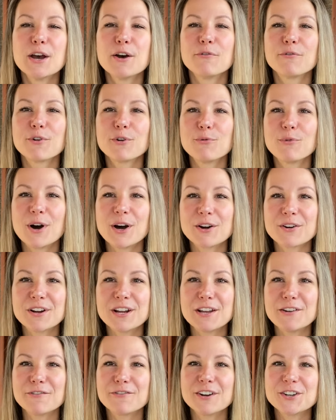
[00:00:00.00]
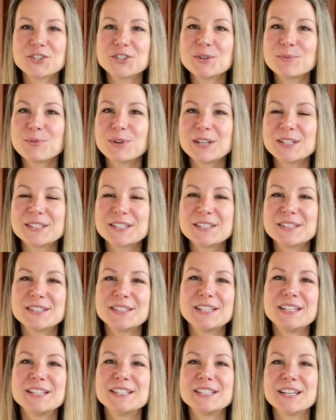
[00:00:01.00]
for watering freshly planted
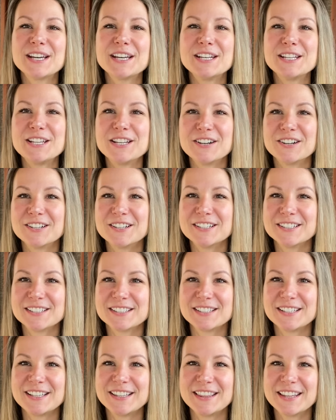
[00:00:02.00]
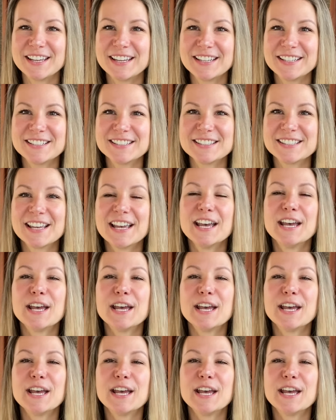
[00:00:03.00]
seeds and young seedlings.